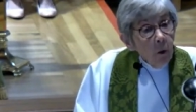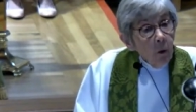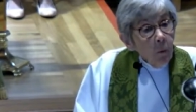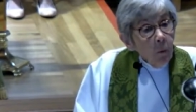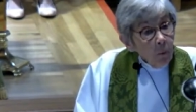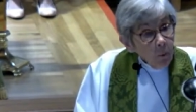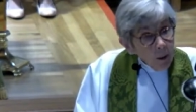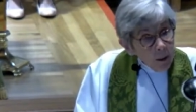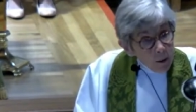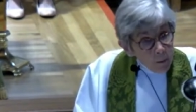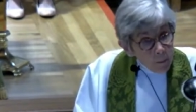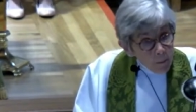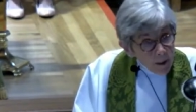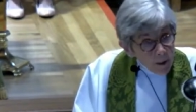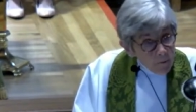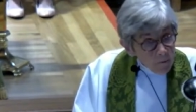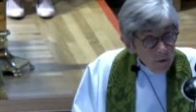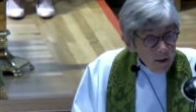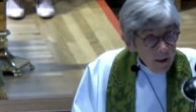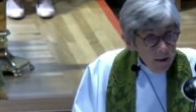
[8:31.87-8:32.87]
Will be
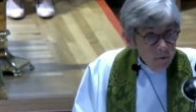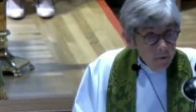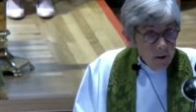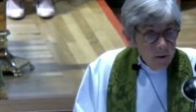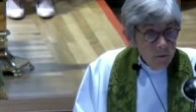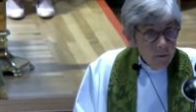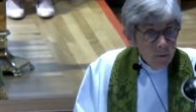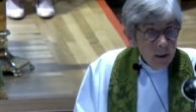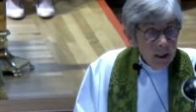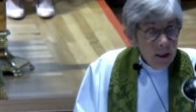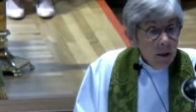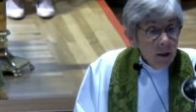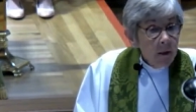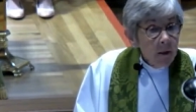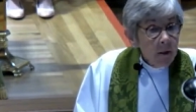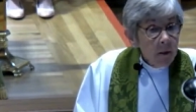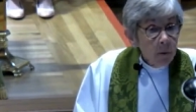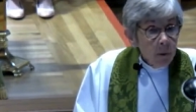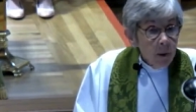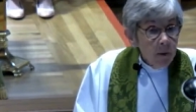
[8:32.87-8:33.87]
forgiven
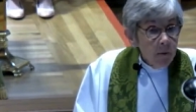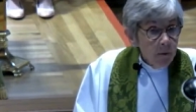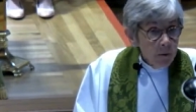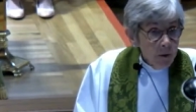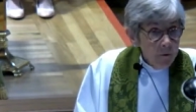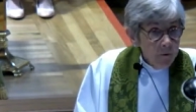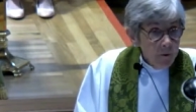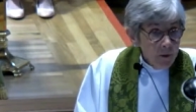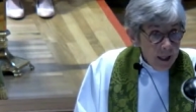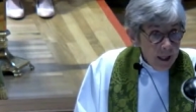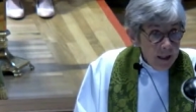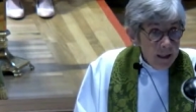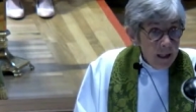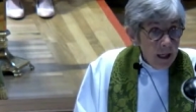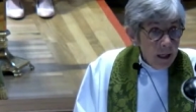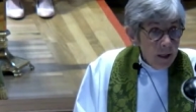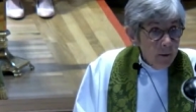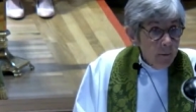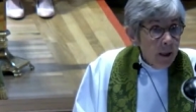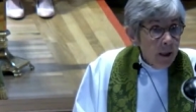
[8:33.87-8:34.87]
because what we'll find
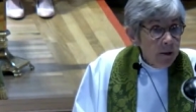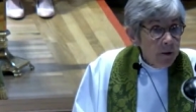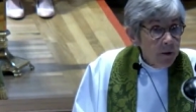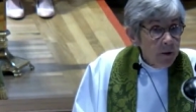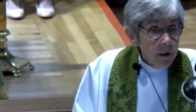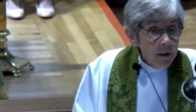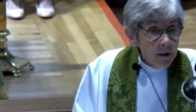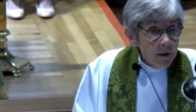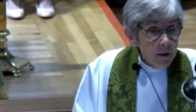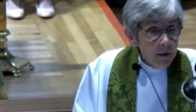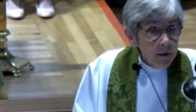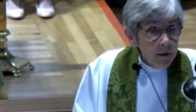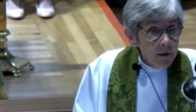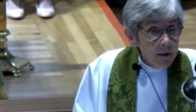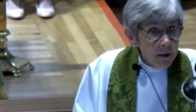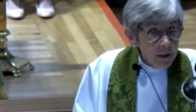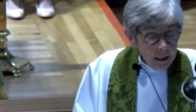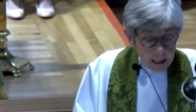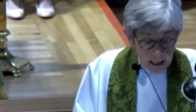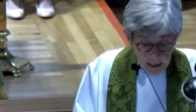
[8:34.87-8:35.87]
out about Jesus
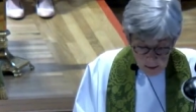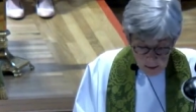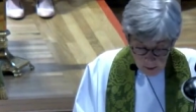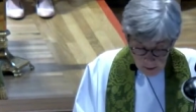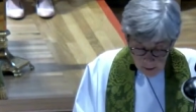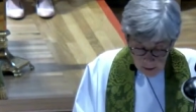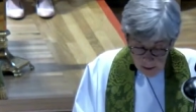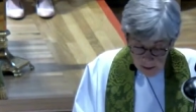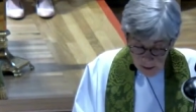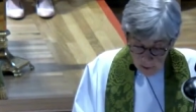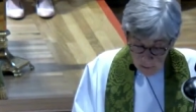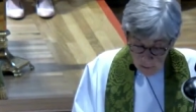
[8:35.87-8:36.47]
later in the